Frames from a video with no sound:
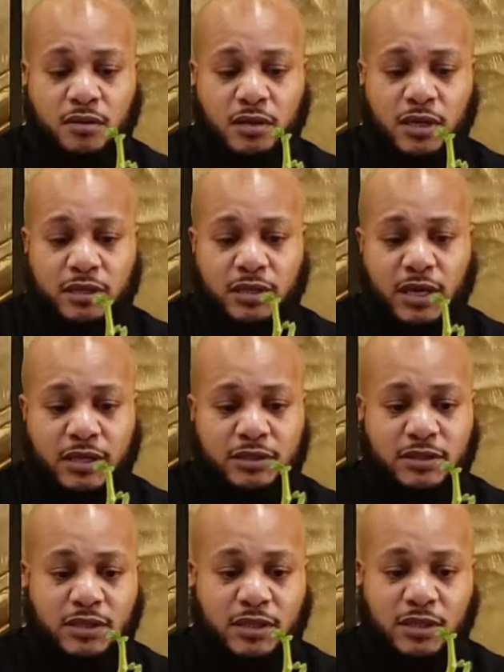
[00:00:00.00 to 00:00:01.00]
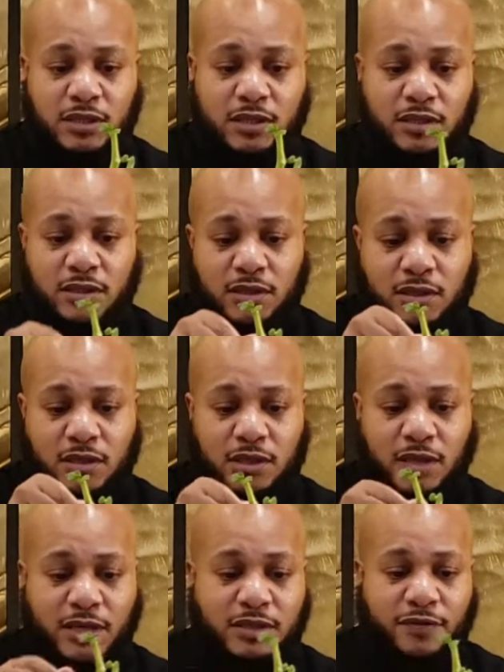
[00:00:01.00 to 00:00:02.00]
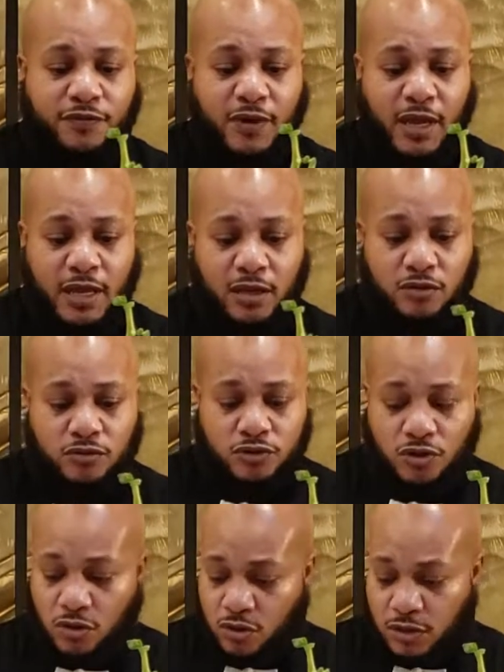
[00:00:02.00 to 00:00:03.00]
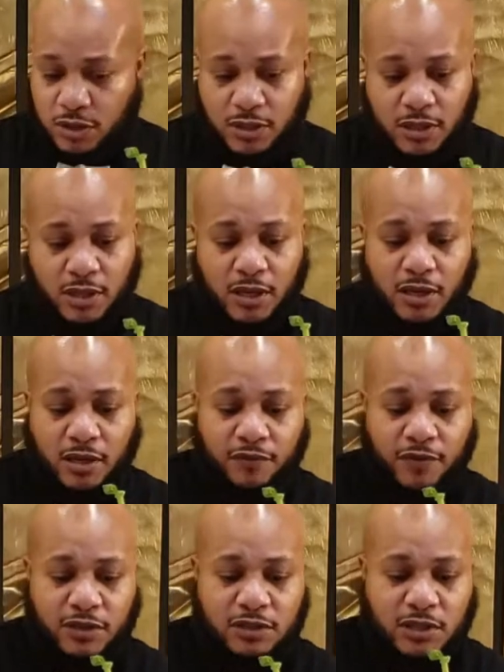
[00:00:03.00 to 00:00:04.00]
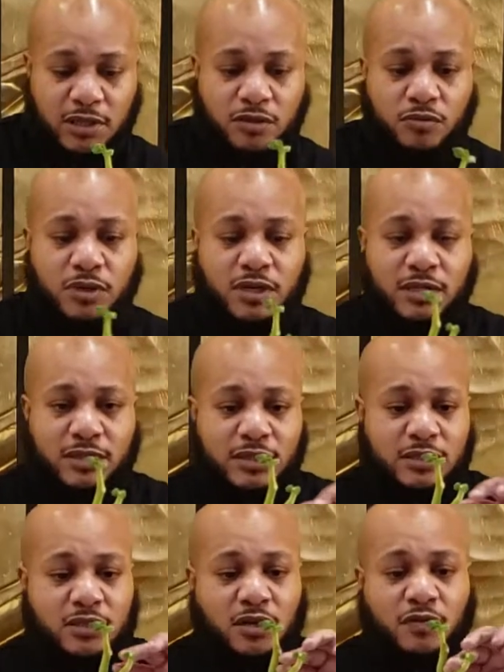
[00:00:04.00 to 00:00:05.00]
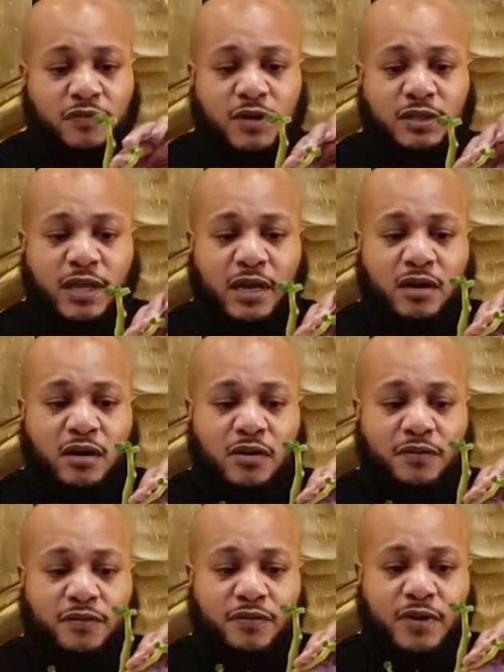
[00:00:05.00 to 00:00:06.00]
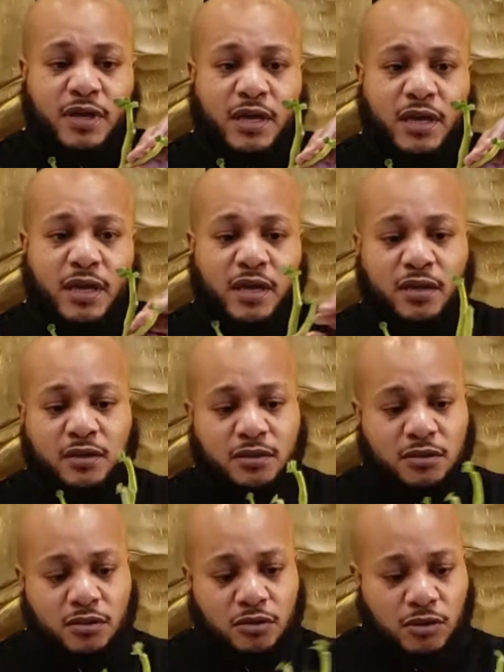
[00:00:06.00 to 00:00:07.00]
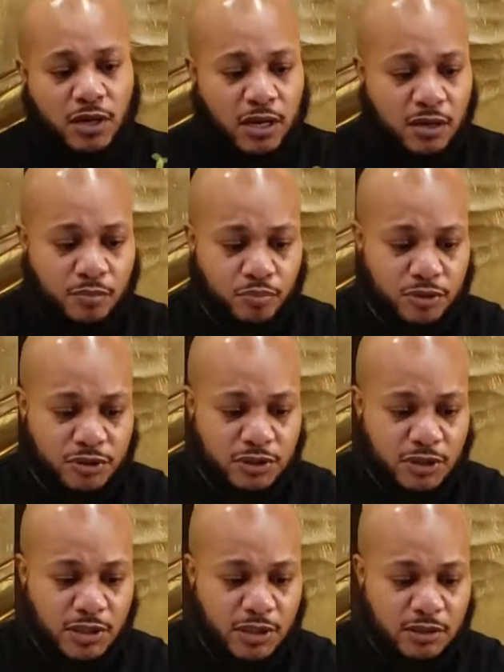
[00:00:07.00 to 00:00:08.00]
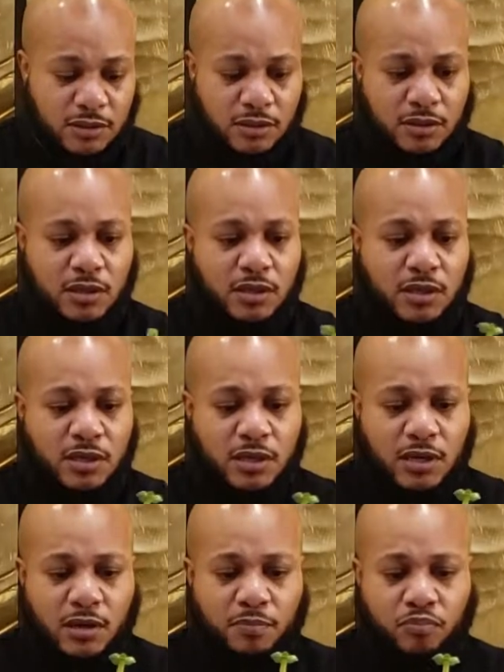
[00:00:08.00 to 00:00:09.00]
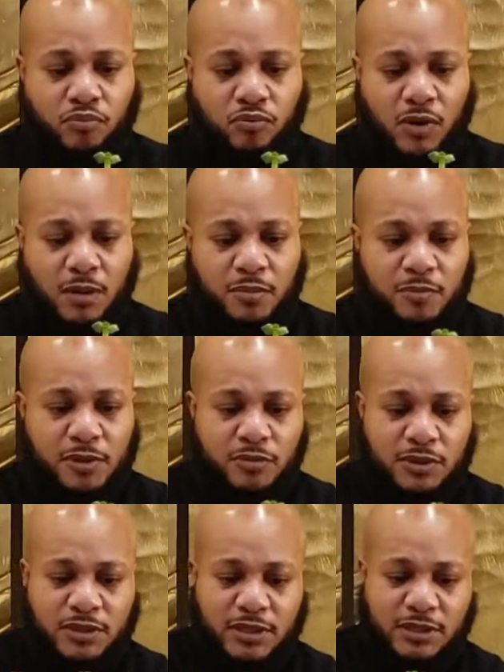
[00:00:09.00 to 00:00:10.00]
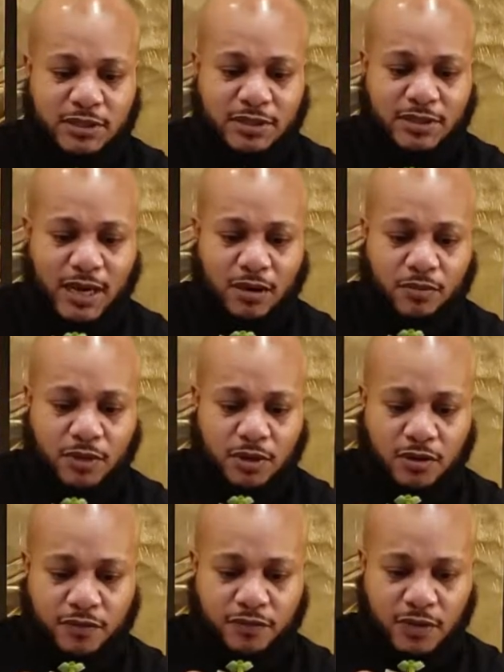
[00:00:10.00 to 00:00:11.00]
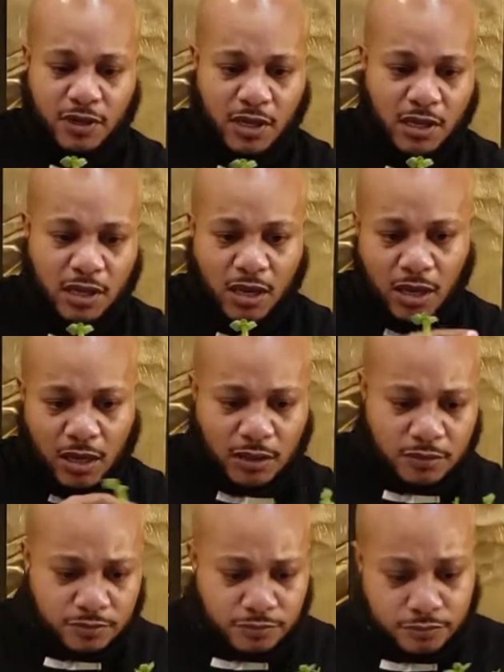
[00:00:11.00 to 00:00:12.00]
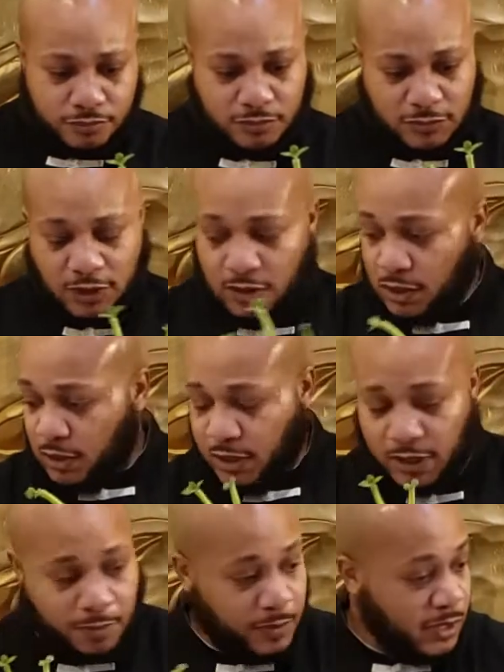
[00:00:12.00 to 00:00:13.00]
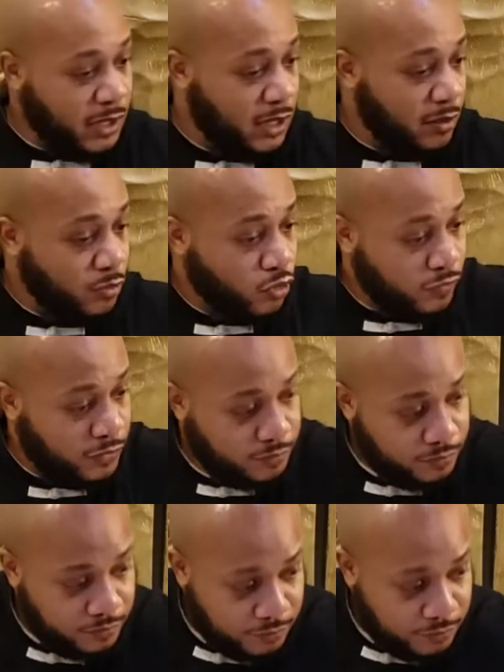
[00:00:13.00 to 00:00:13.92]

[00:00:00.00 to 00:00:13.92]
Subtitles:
Got that, got different angles going. Eventually you would cut this off, cut that off, and you know, kind of appreciate. I probably would take this top one off to keep it moving.